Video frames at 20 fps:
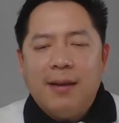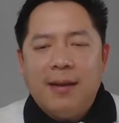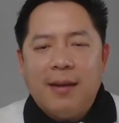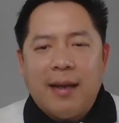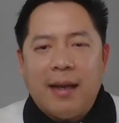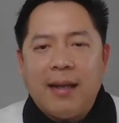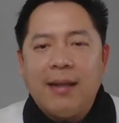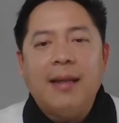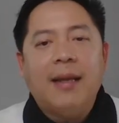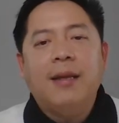
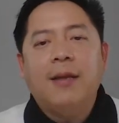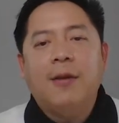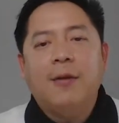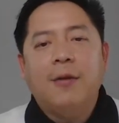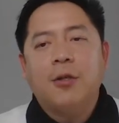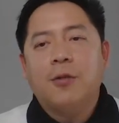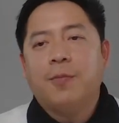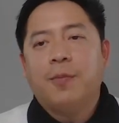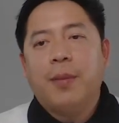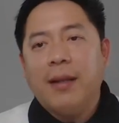and then you
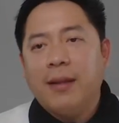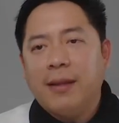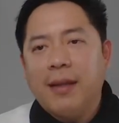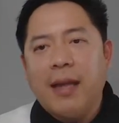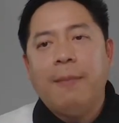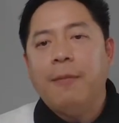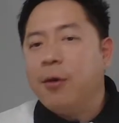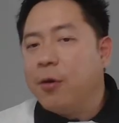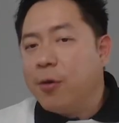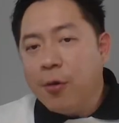spend
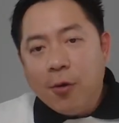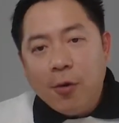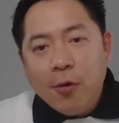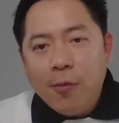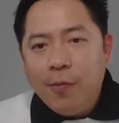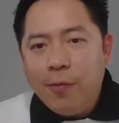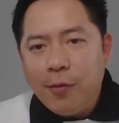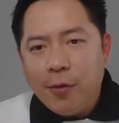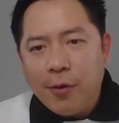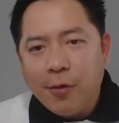time, you
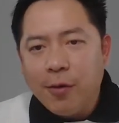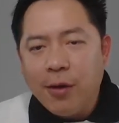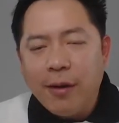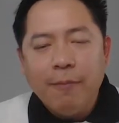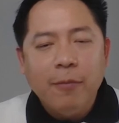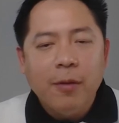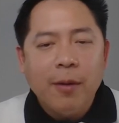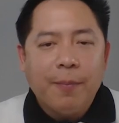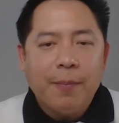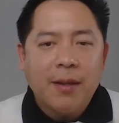groom, you groom
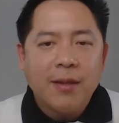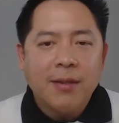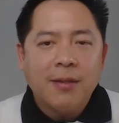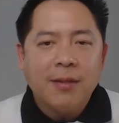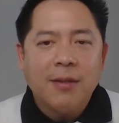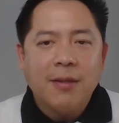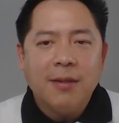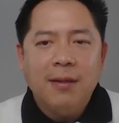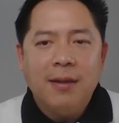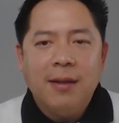the
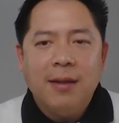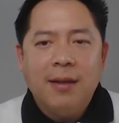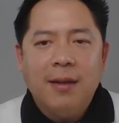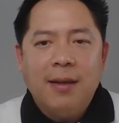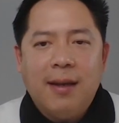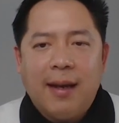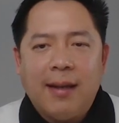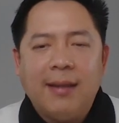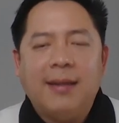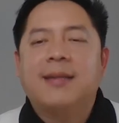person,
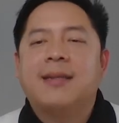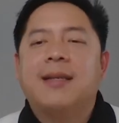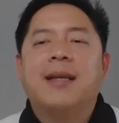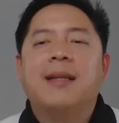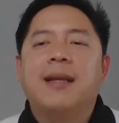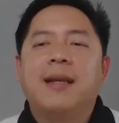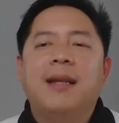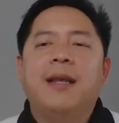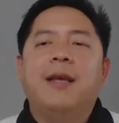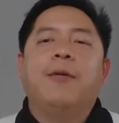and then
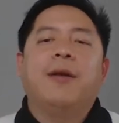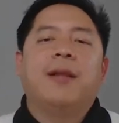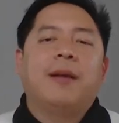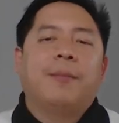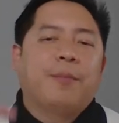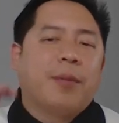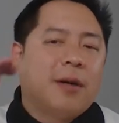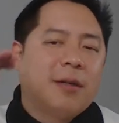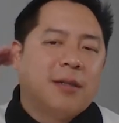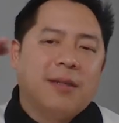suddenly when the
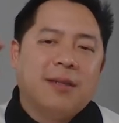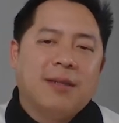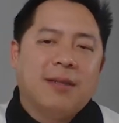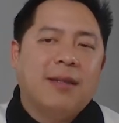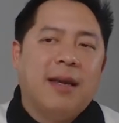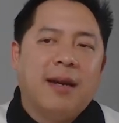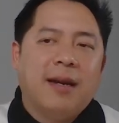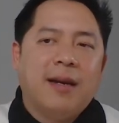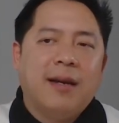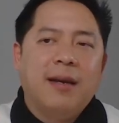person's
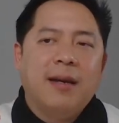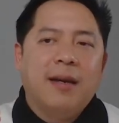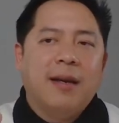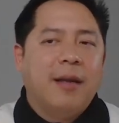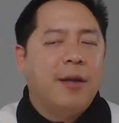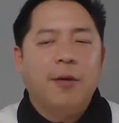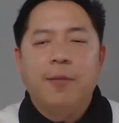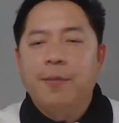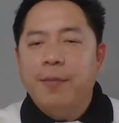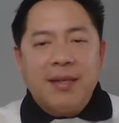there,
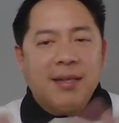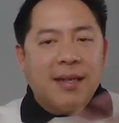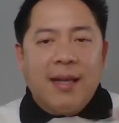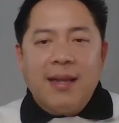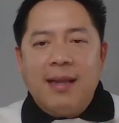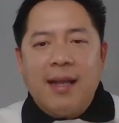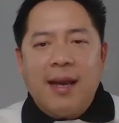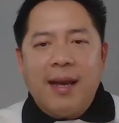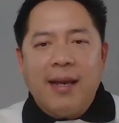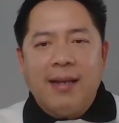you
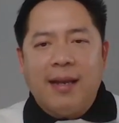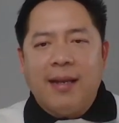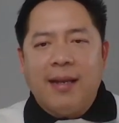misalign,